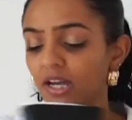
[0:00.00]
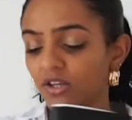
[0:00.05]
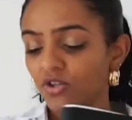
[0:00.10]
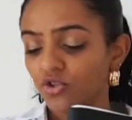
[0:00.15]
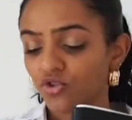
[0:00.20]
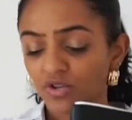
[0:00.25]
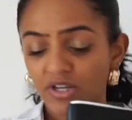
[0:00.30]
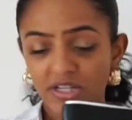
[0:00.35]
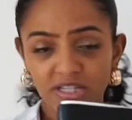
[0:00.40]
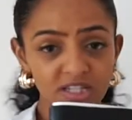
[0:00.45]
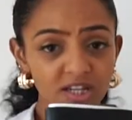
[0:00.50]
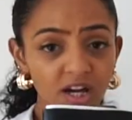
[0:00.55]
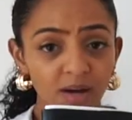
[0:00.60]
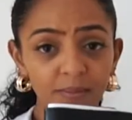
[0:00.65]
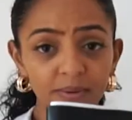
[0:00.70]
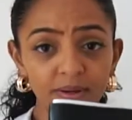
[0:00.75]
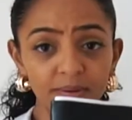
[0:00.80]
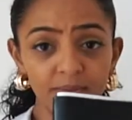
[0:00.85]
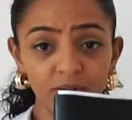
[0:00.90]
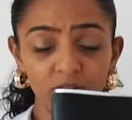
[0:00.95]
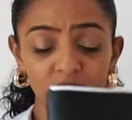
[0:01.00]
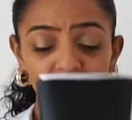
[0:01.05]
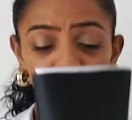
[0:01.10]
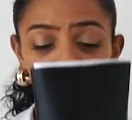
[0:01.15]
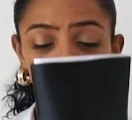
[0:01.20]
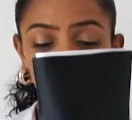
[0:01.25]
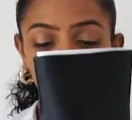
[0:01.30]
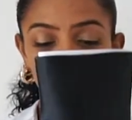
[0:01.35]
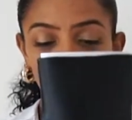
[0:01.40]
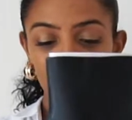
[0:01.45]
dressed up because it
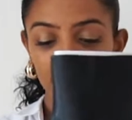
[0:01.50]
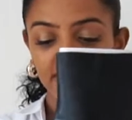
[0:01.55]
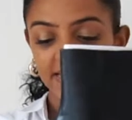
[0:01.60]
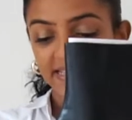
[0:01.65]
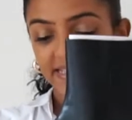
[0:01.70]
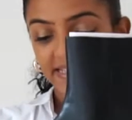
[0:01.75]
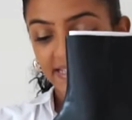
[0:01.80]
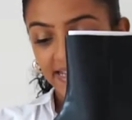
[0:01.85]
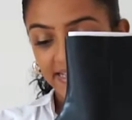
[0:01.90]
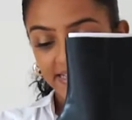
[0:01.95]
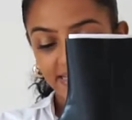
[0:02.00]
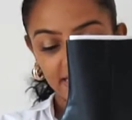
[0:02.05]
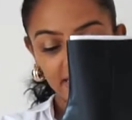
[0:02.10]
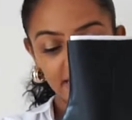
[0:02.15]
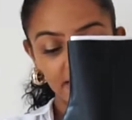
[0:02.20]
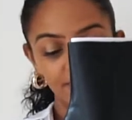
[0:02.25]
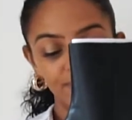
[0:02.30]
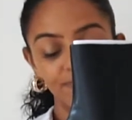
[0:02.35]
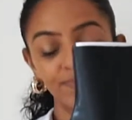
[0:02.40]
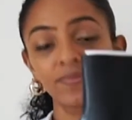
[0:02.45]
is quite a snazzy